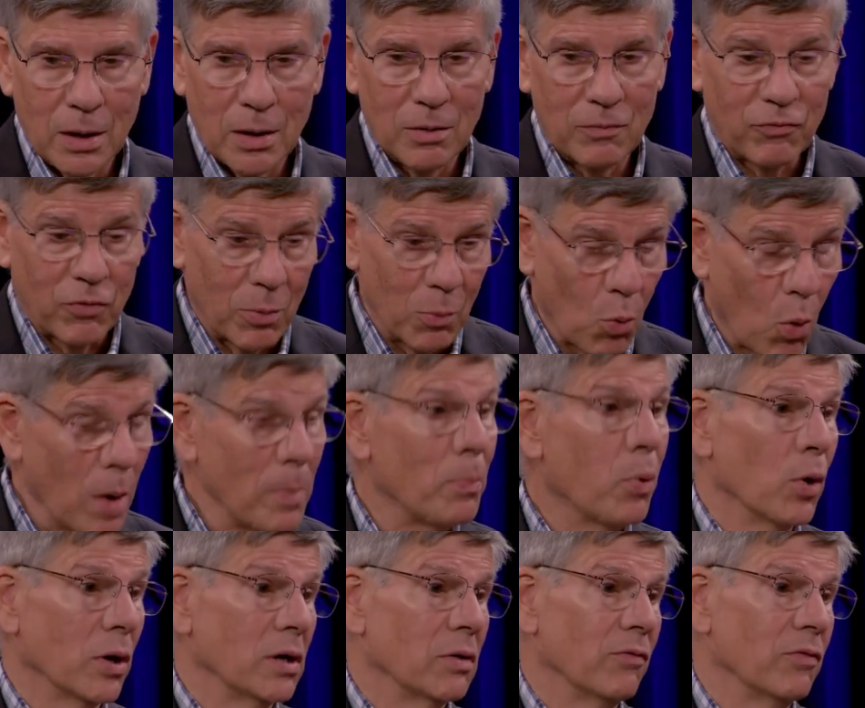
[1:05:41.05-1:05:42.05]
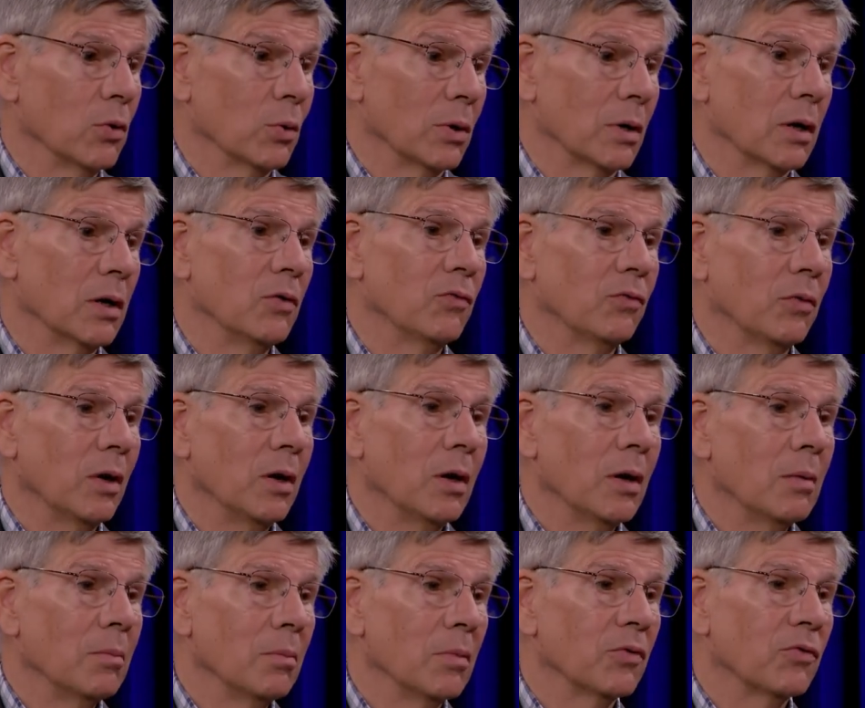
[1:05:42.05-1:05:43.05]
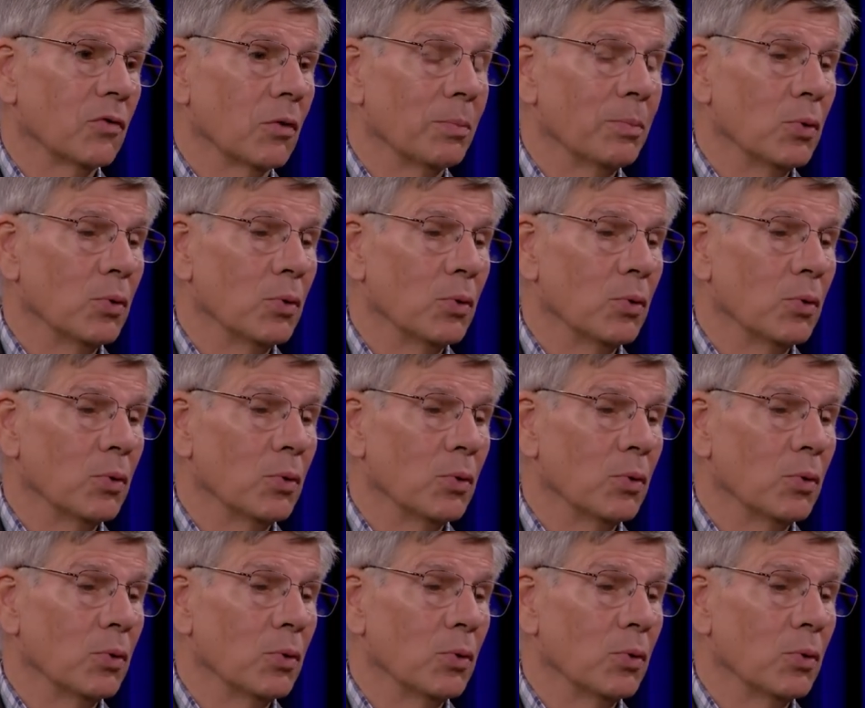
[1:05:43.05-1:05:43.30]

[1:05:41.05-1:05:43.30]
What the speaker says: from one point of view at least, Mr.